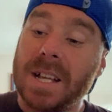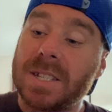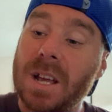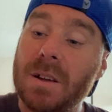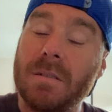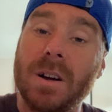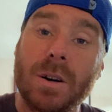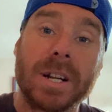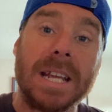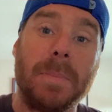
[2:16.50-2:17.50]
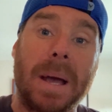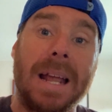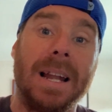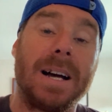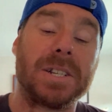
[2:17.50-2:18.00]
So on
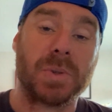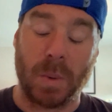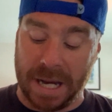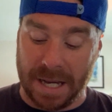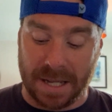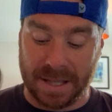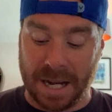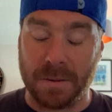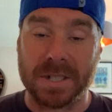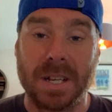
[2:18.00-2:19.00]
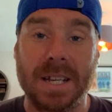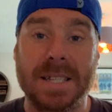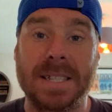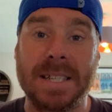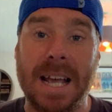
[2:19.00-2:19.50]
eBay last week, there was a
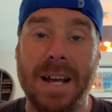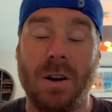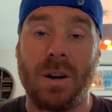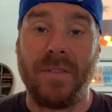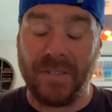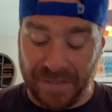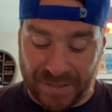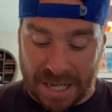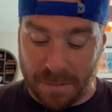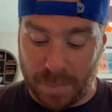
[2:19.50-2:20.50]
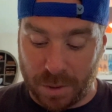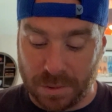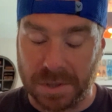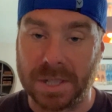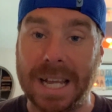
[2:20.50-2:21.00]
set of 15
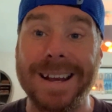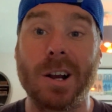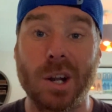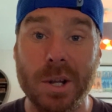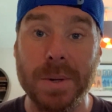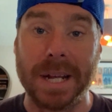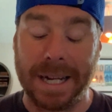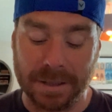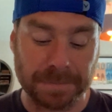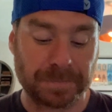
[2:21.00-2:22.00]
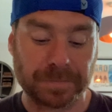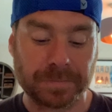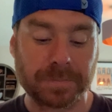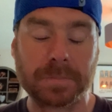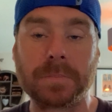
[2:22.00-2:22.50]
balls, including
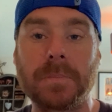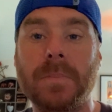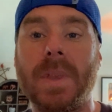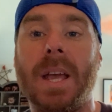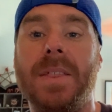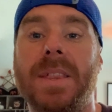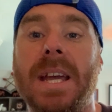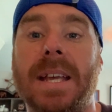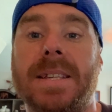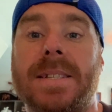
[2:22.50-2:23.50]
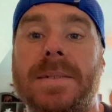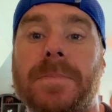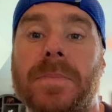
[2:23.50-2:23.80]
this,